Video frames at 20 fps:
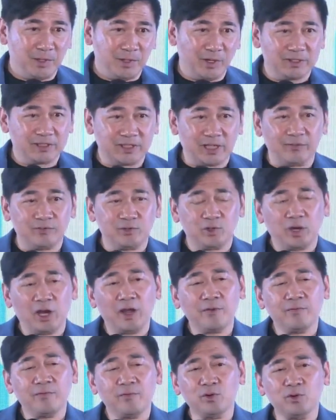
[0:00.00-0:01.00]
Because I've
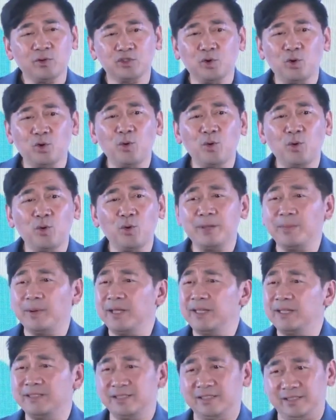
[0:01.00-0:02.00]
traveled so many
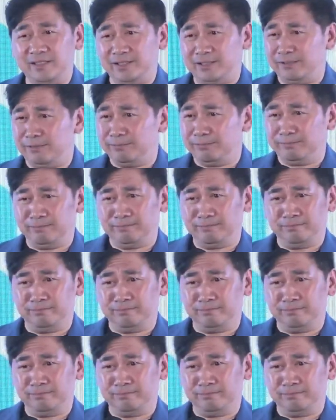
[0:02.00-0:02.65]
places.